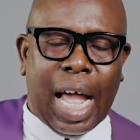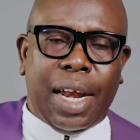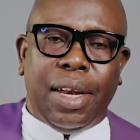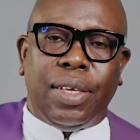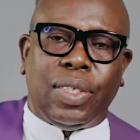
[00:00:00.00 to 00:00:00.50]

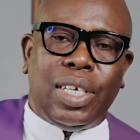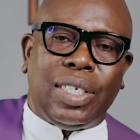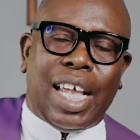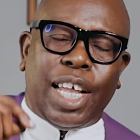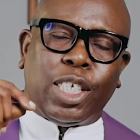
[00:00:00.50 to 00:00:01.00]
And it is
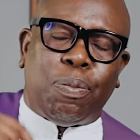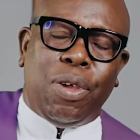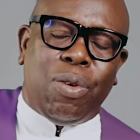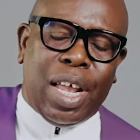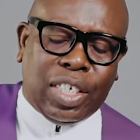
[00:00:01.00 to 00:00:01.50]
this
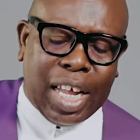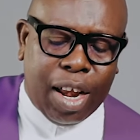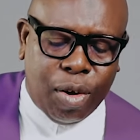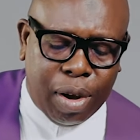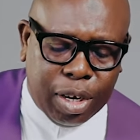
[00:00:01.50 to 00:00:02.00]

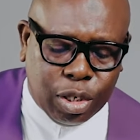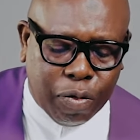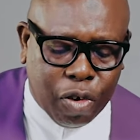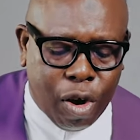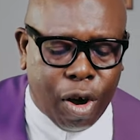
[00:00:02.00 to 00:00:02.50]
experiential knowledge
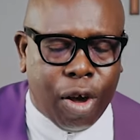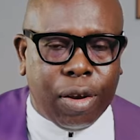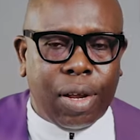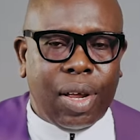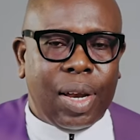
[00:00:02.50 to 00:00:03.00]
of
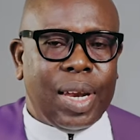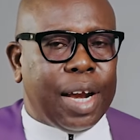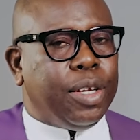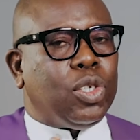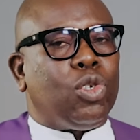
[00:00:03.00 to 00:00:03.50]
God
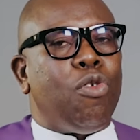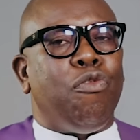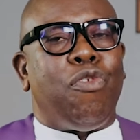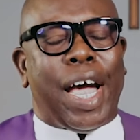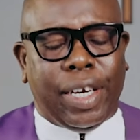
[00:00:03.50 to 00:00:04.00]
that is so
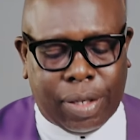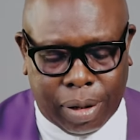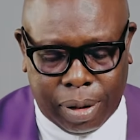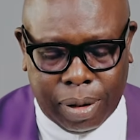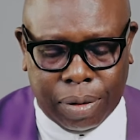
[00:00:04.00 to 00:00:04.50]

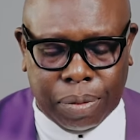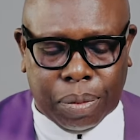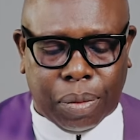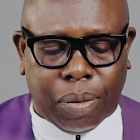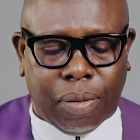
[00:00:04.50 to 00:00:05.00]
vital.
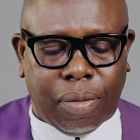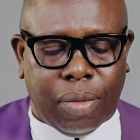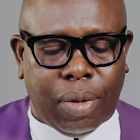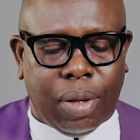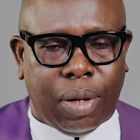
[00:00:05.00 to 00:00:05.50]

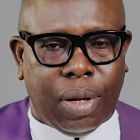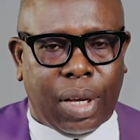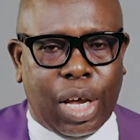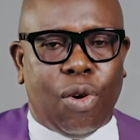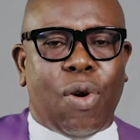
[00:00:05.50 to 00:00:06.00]

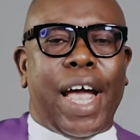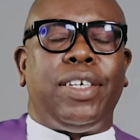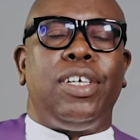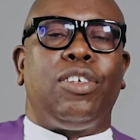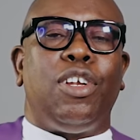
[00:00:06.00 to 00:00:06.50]
In
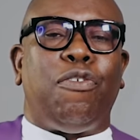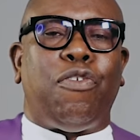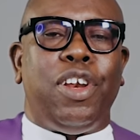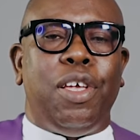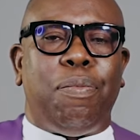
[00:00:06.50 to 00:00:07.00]
writing to the
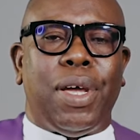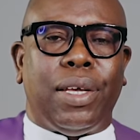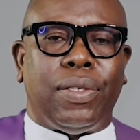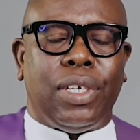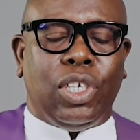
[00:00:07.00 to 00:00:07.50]

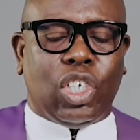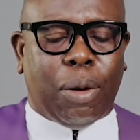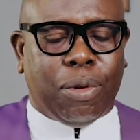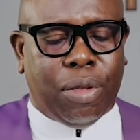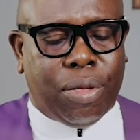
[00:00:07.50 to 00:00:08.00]
Philippians in
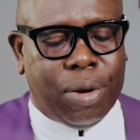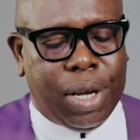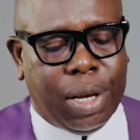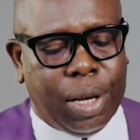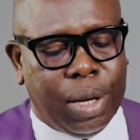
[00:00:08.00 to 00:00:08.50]
chapter
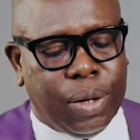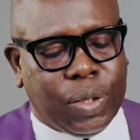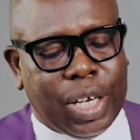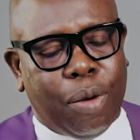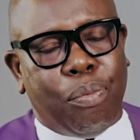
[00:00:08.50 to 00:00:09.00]
3,
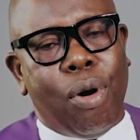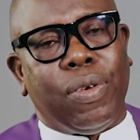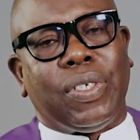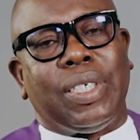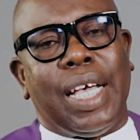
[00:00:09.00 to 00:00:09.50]
St.
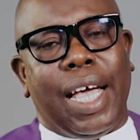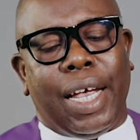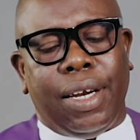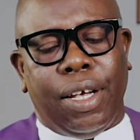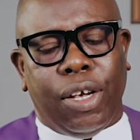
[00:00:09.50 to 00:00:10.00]
Paul
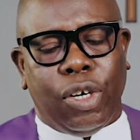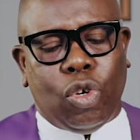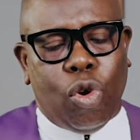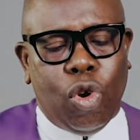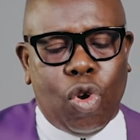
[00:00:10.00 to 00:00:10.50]
said,
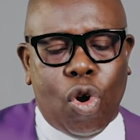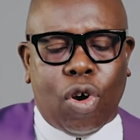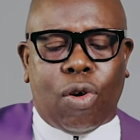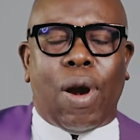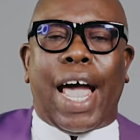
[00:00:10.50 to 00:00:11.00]
"To know
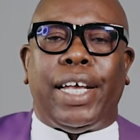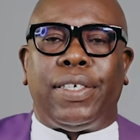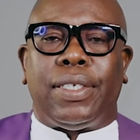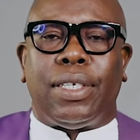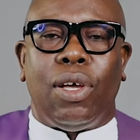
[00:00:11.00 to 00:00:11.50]

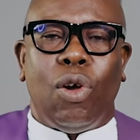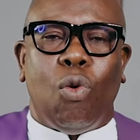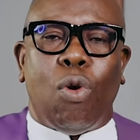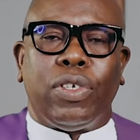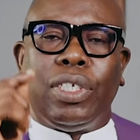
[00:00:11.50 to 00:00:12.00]
Christ
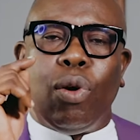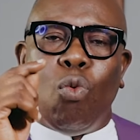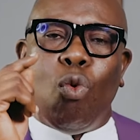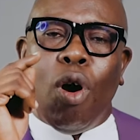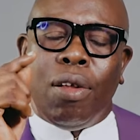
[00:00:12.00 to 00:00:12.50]
was the
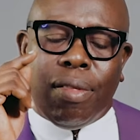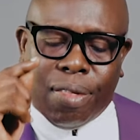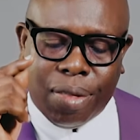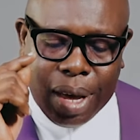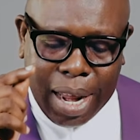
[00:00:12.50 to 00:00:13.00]
one
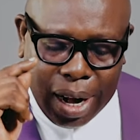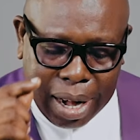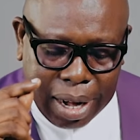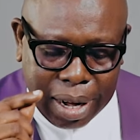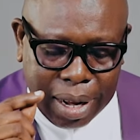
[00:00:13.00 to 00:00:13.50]

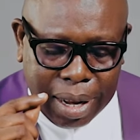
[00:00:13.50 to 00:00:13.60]
thing